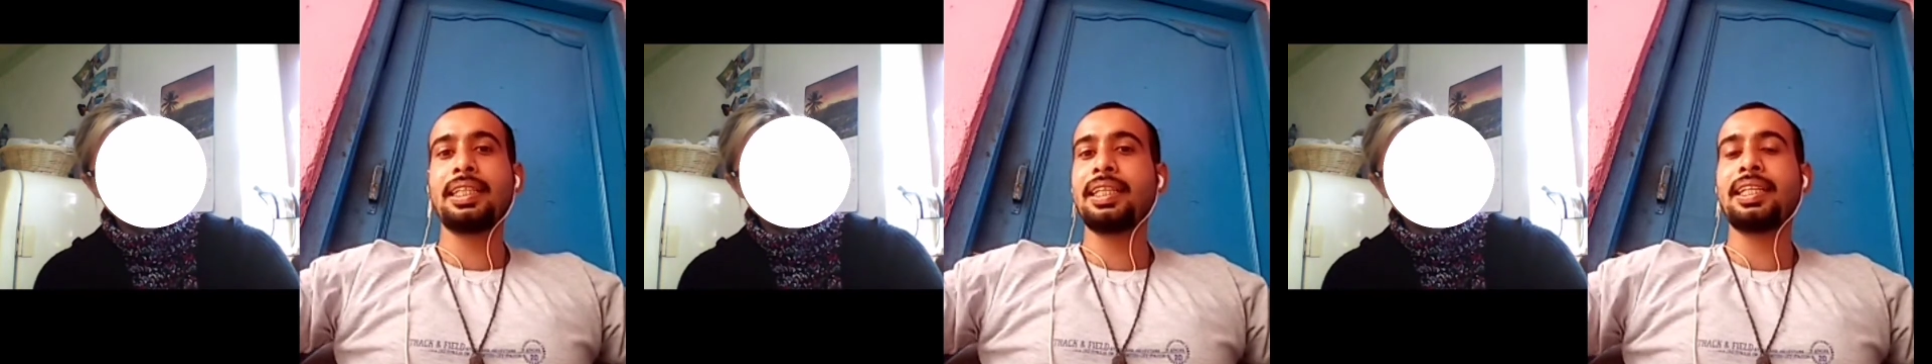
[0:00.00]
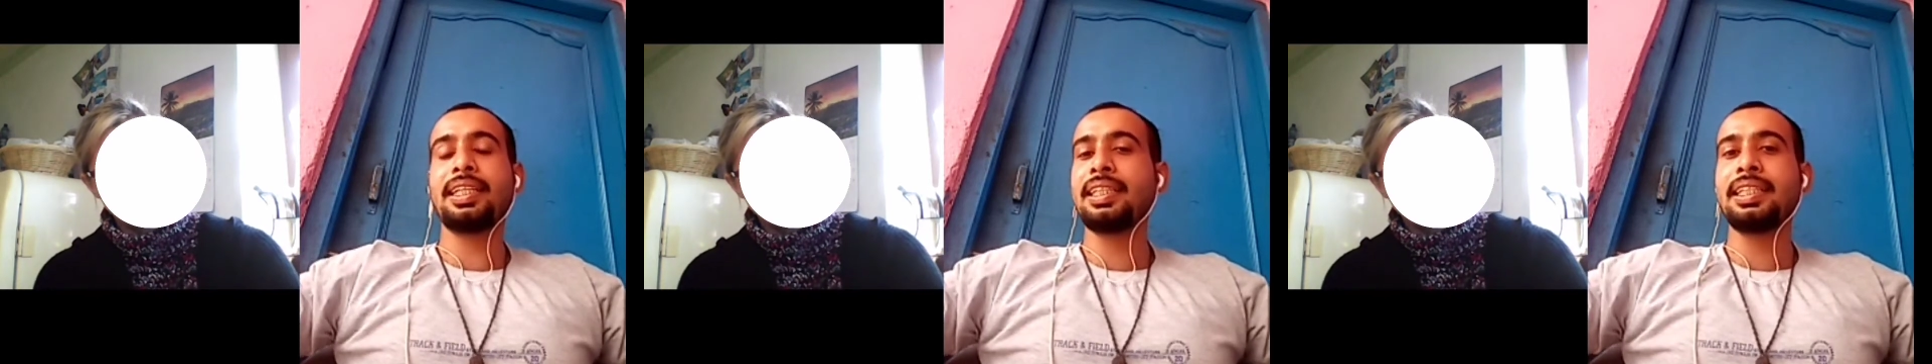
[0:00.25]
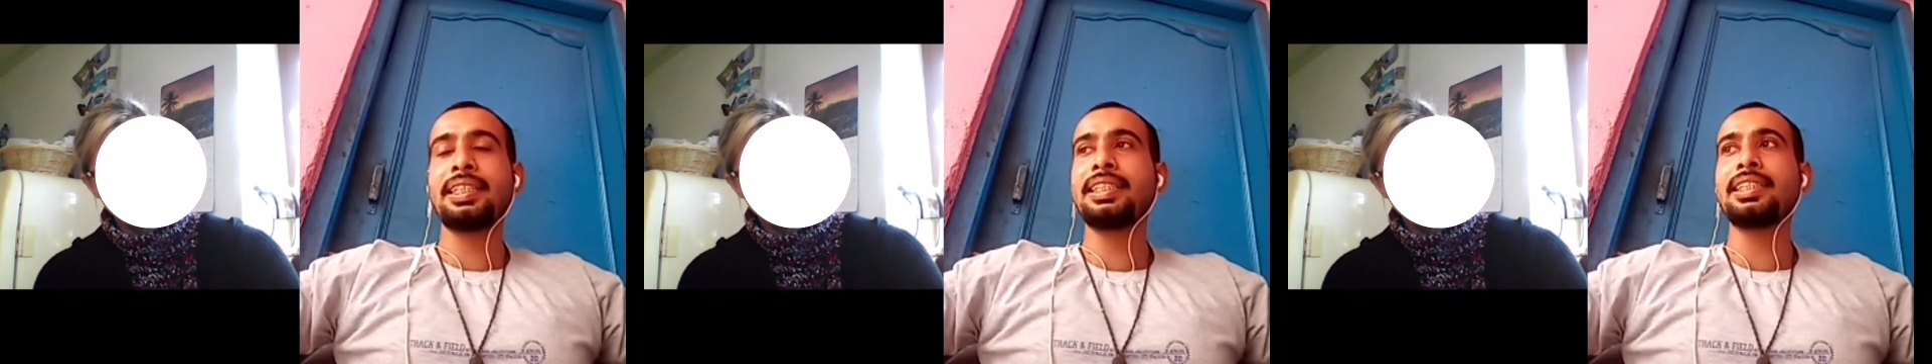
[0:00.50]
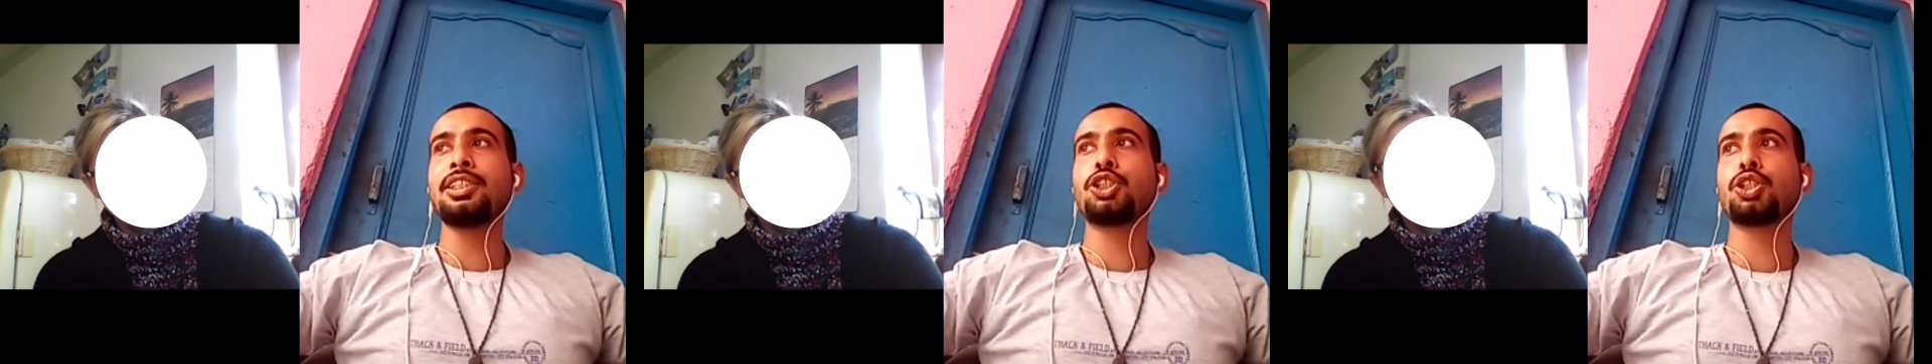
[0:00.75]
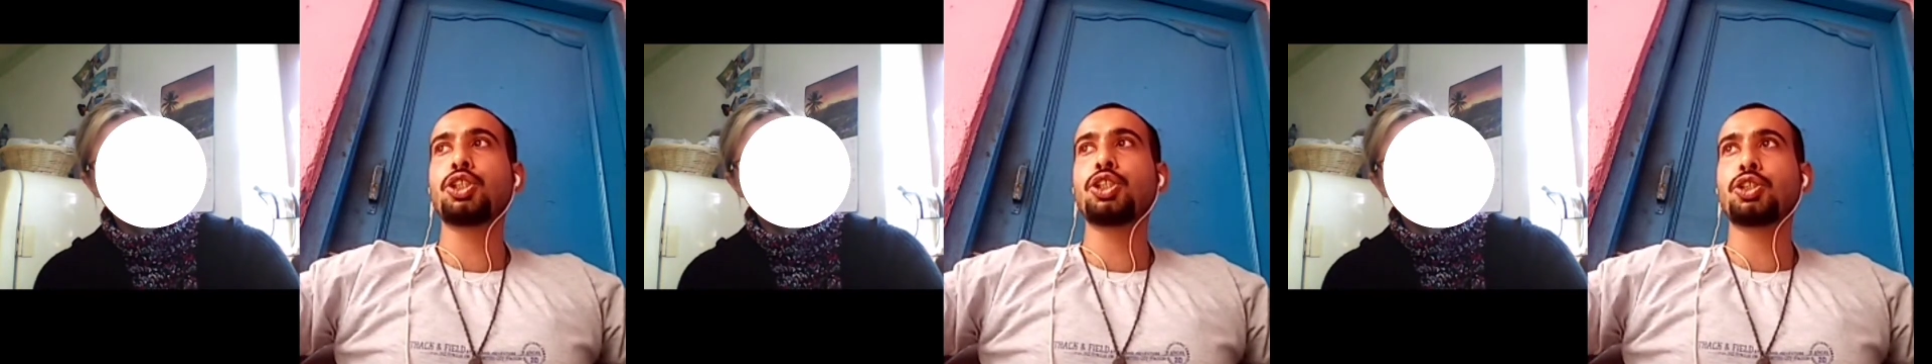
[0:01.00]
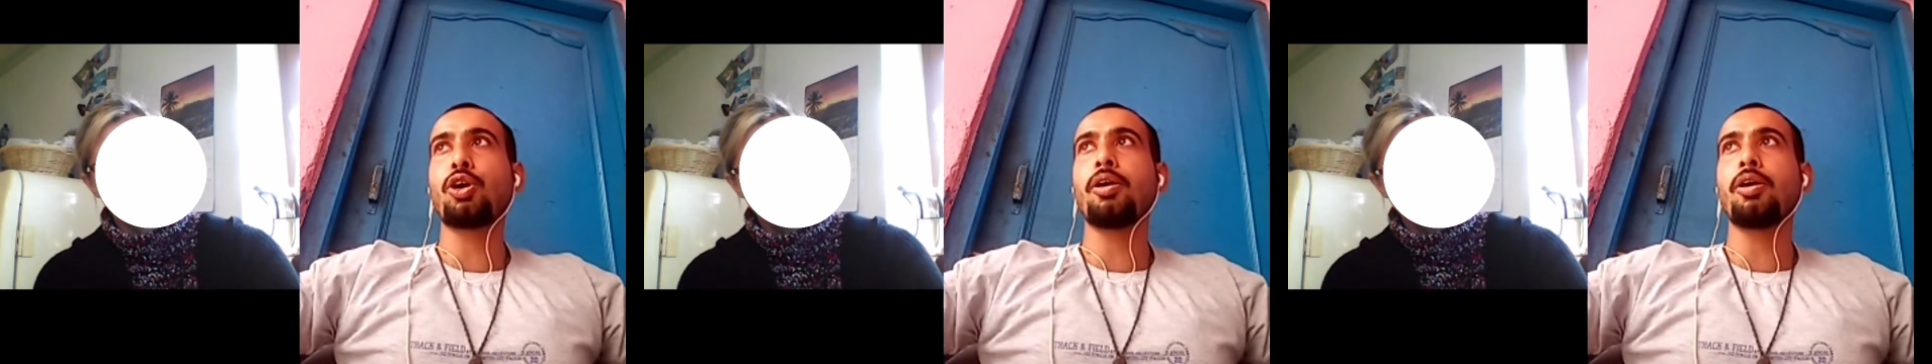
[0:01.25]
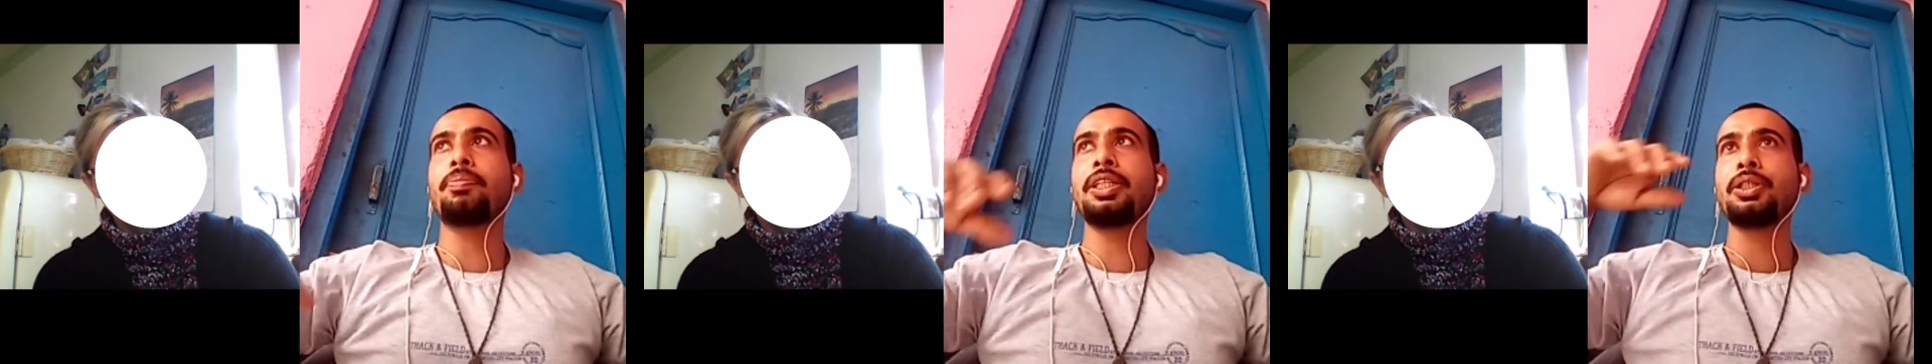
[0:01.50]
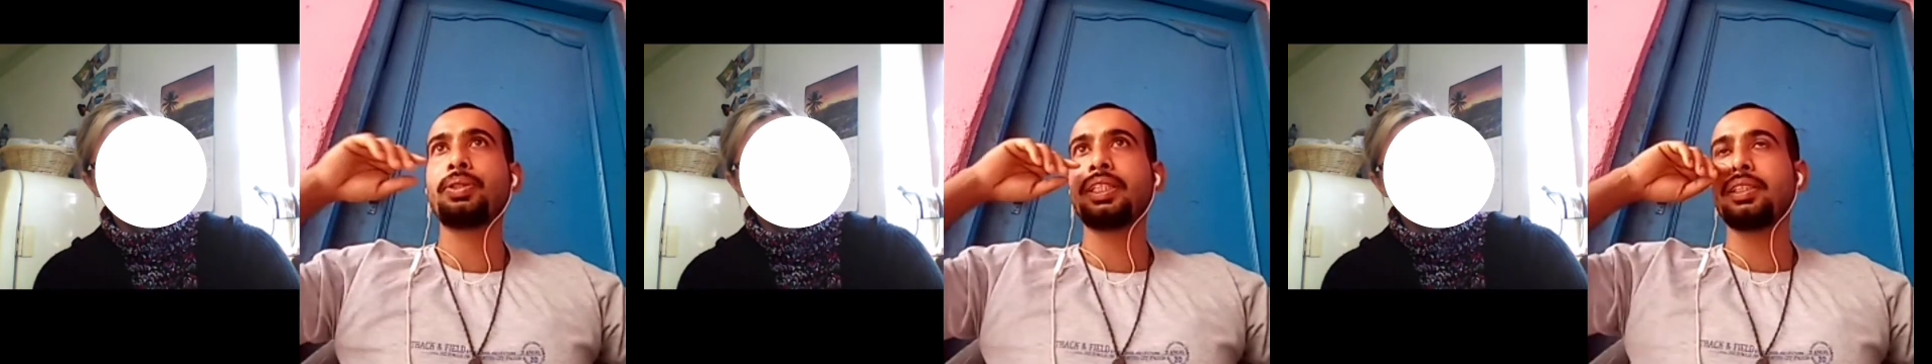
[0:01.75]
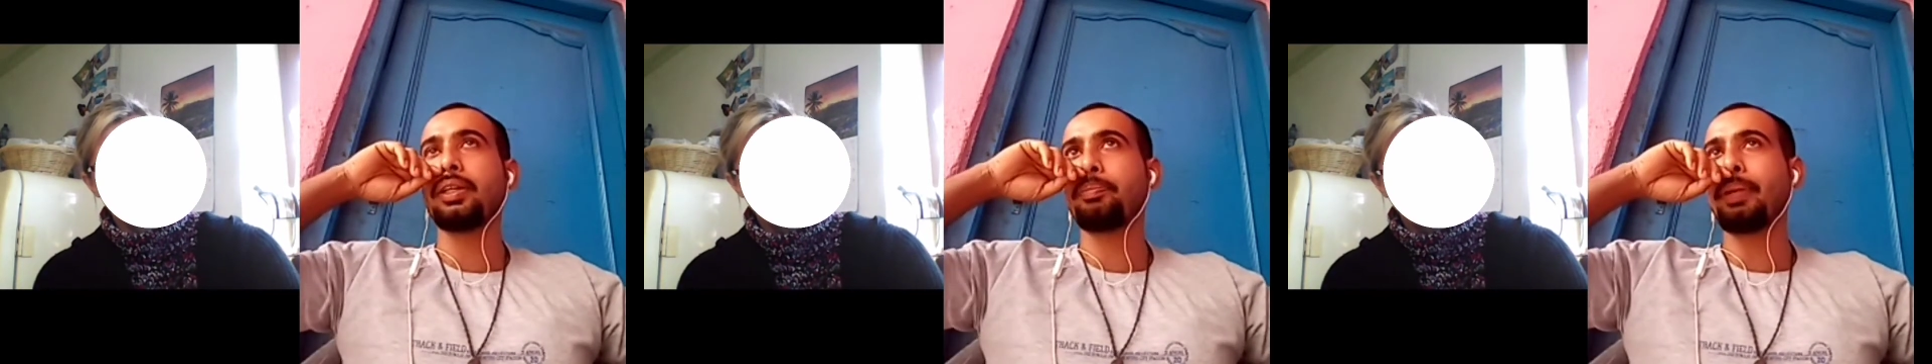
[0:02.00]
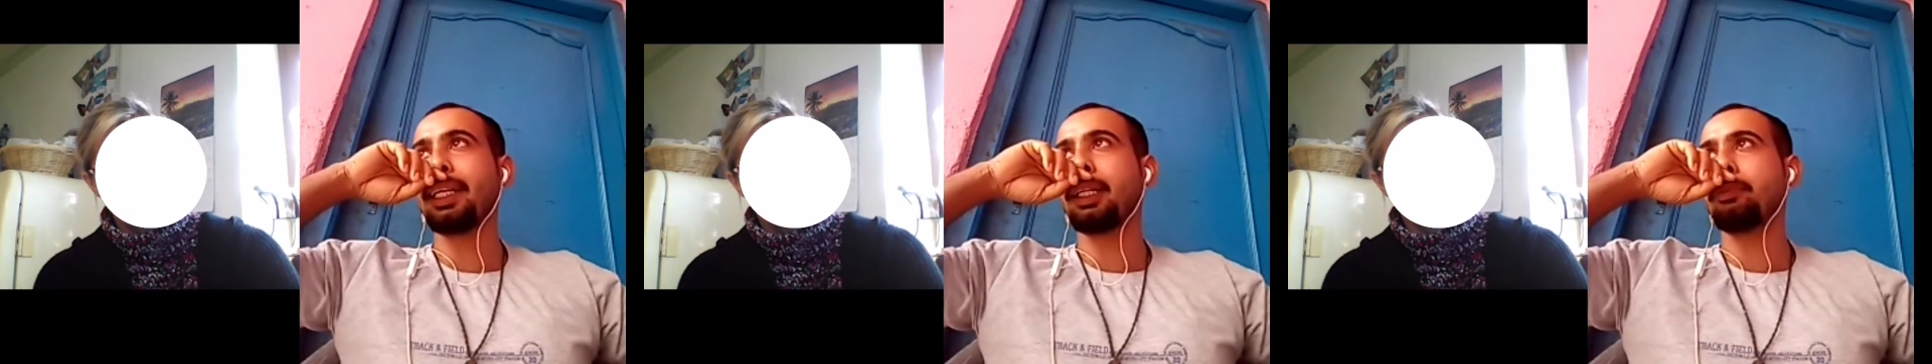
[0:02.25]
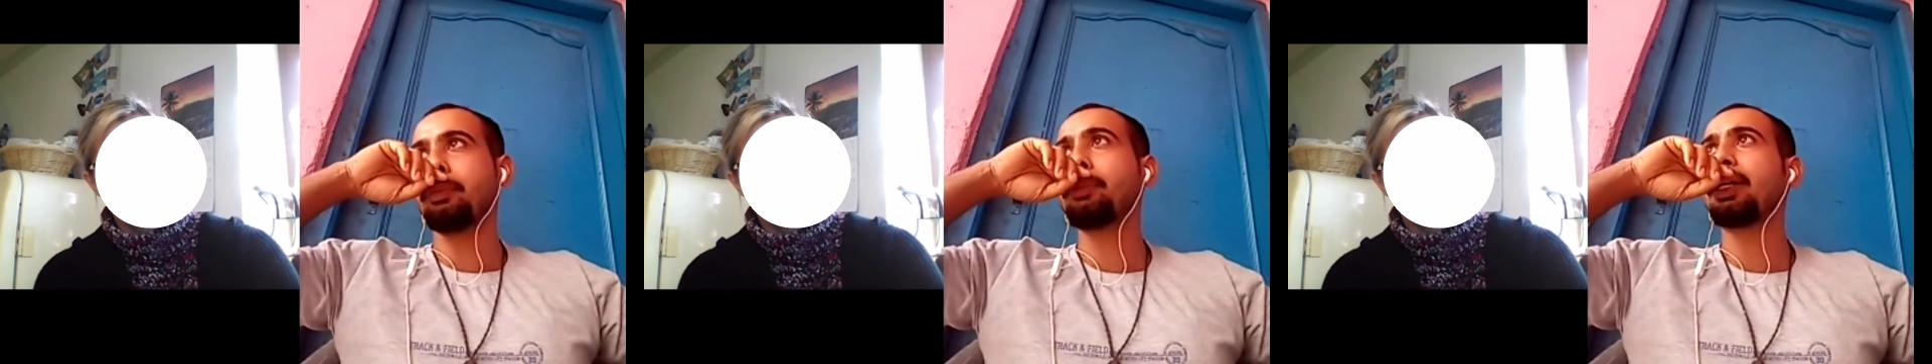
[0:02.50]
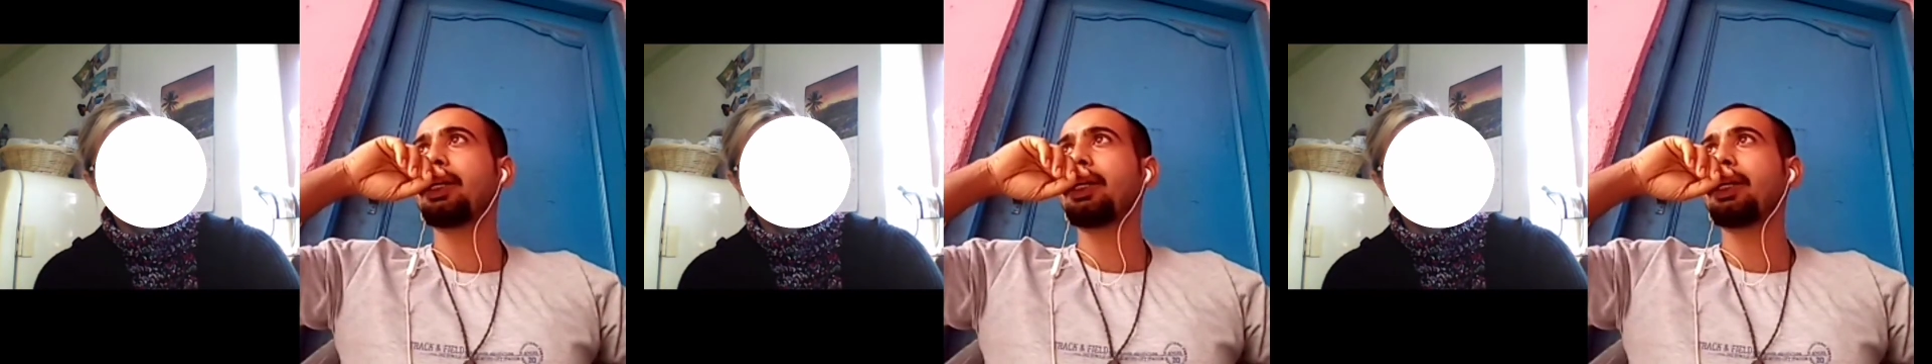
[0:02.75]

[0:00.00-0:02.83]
It didn't stop during the pandemic,